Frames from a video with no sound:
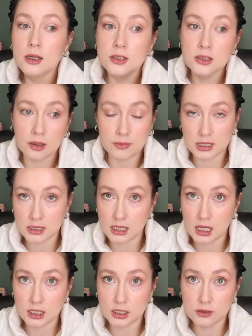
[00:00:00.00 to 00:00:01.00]
Shop My
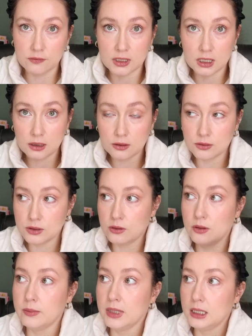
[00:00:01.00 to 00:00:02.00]
Stash videos
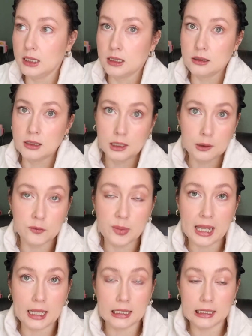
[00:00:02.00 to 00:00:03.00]
or my Deck of
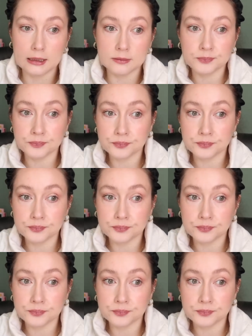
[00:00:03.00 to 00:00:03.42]
Panning,